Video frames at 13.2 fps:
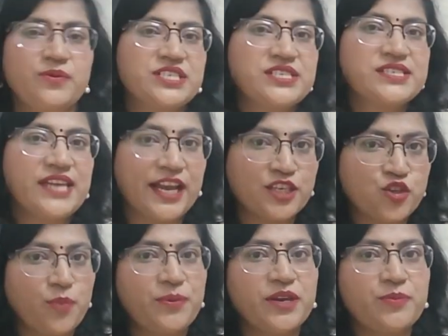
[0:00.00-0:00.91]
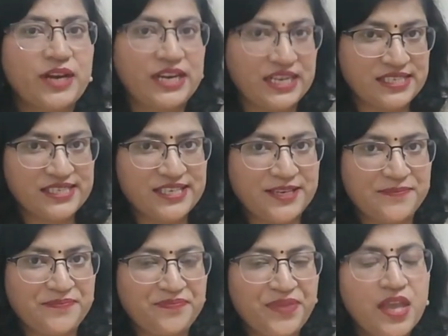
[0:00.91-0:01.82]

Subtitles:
which is ectopic pregnancy.